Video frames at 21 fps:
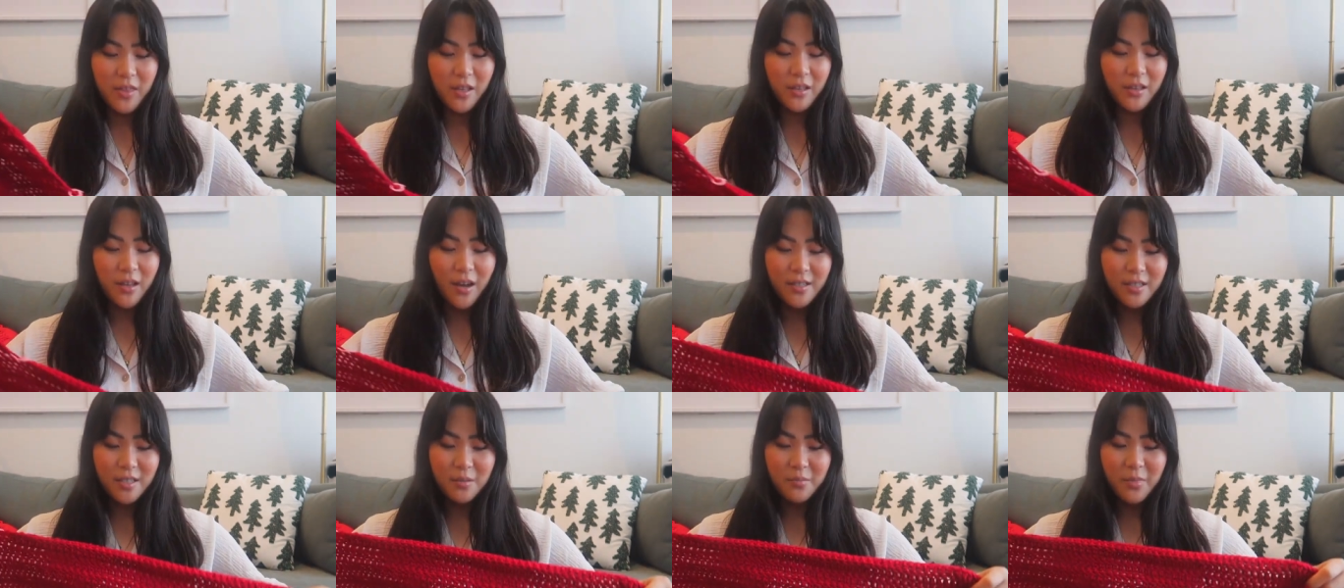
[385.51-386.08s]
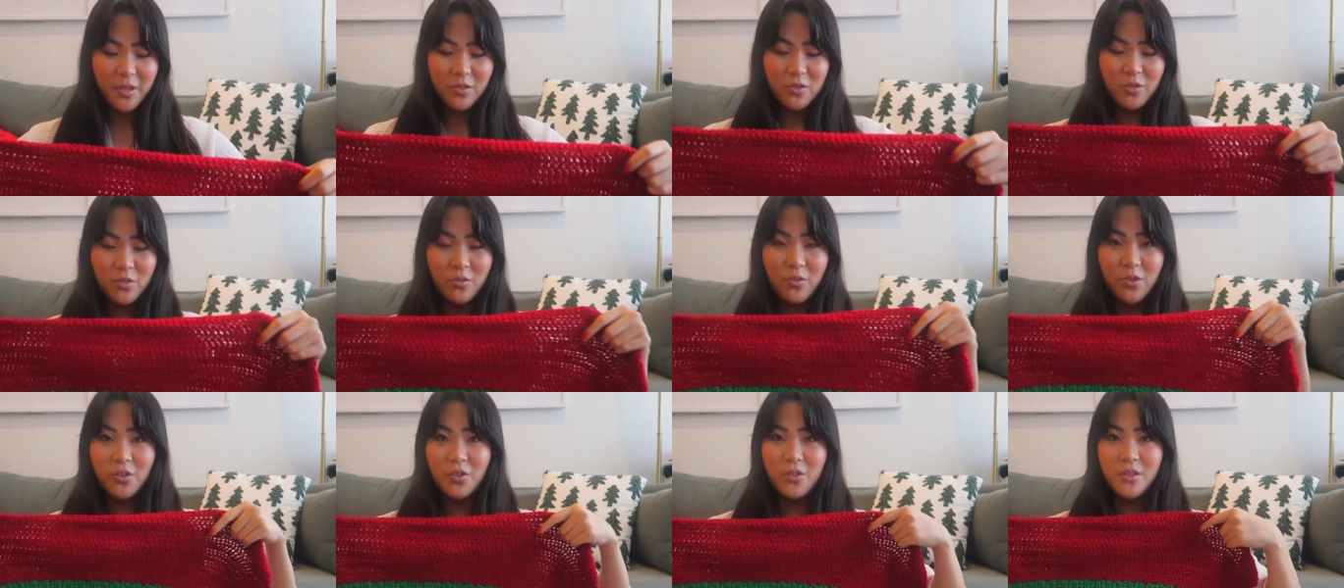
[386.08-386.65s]
the last time I
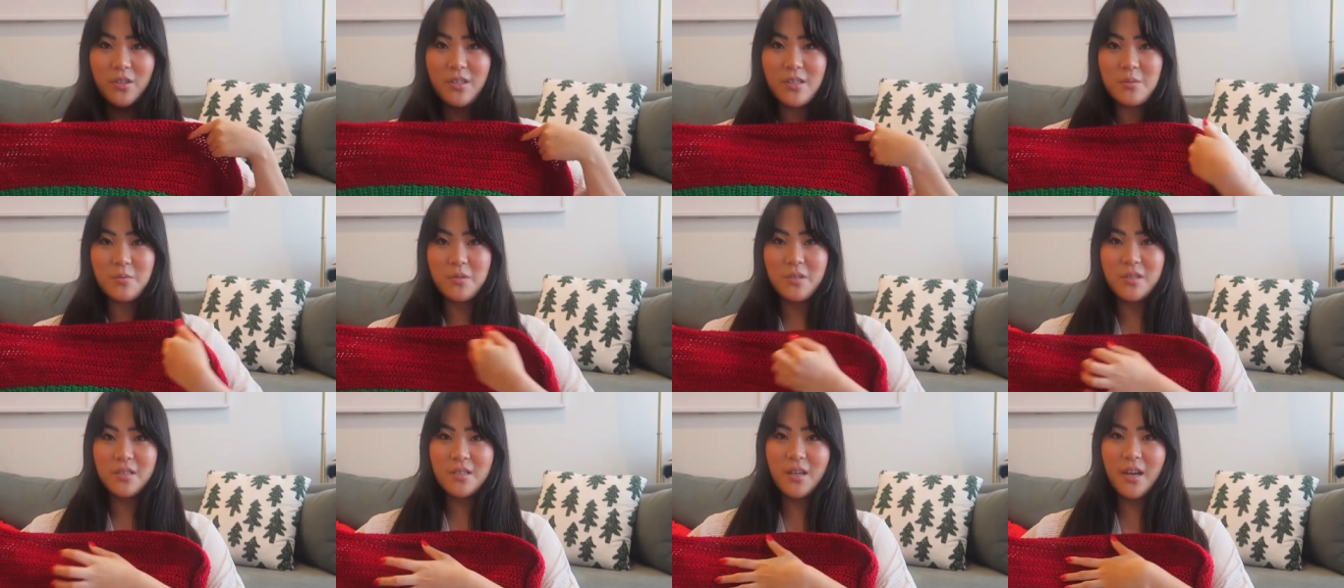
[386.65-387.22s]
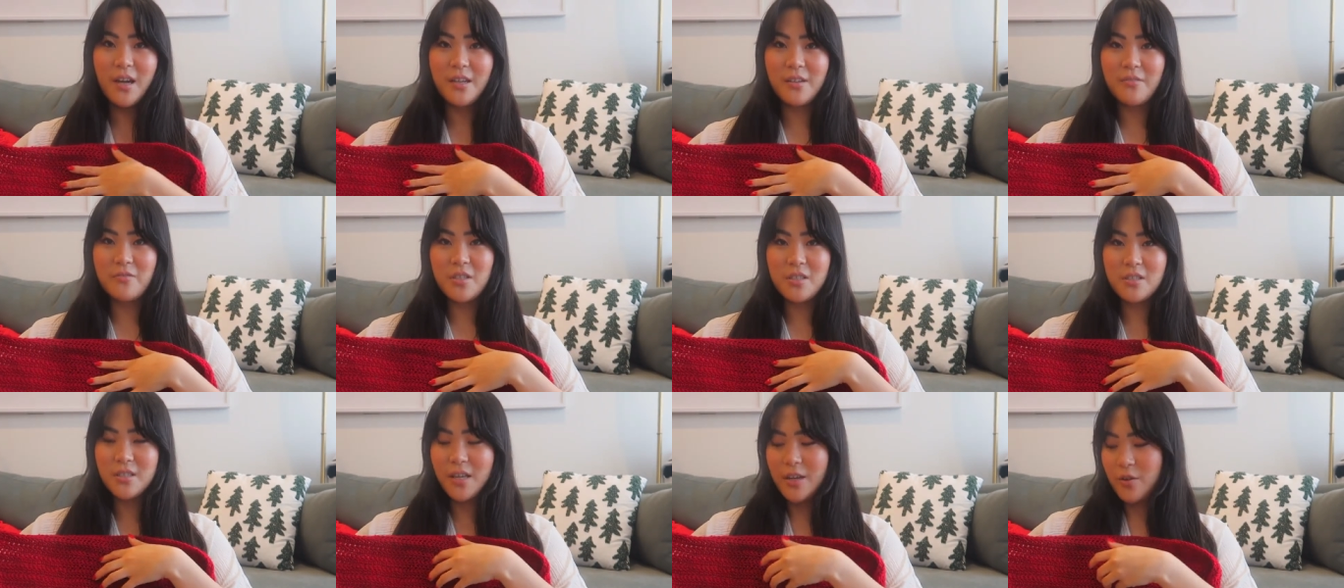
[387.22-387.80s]
saw you, this was kind of
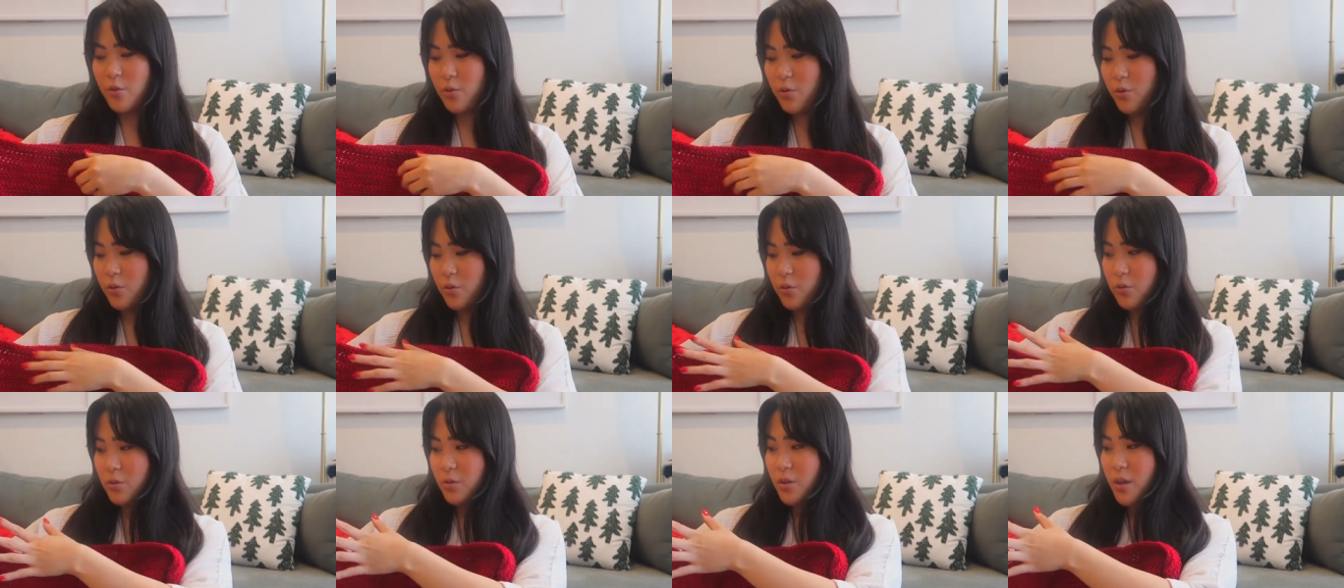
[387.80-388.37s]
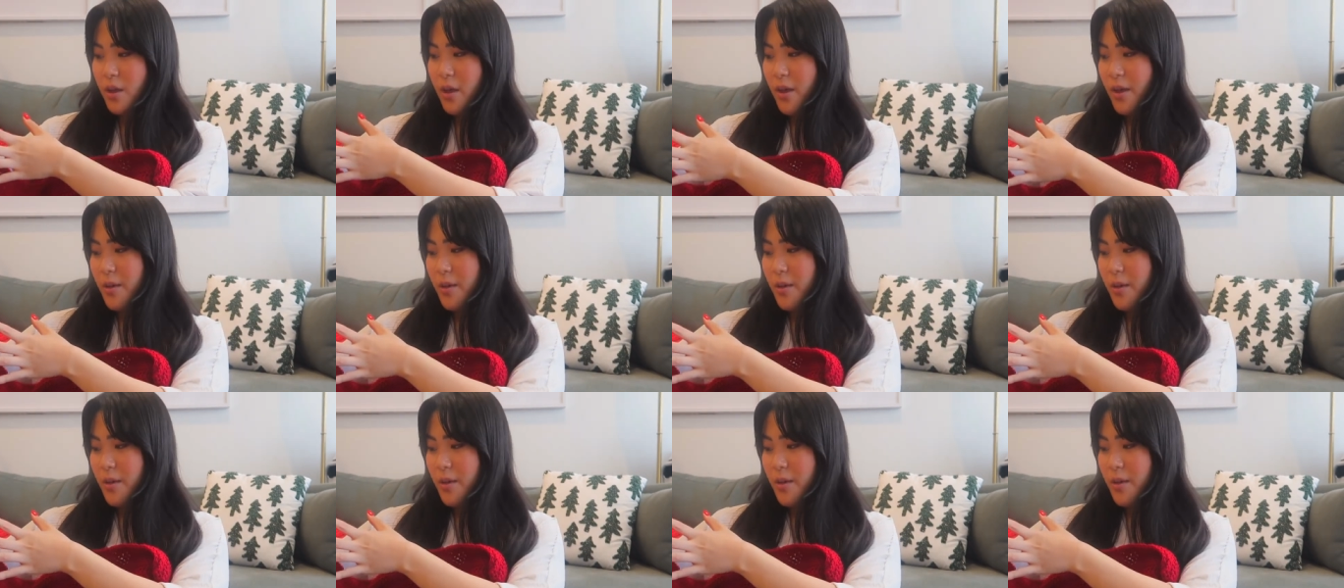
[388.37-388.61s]
just like all,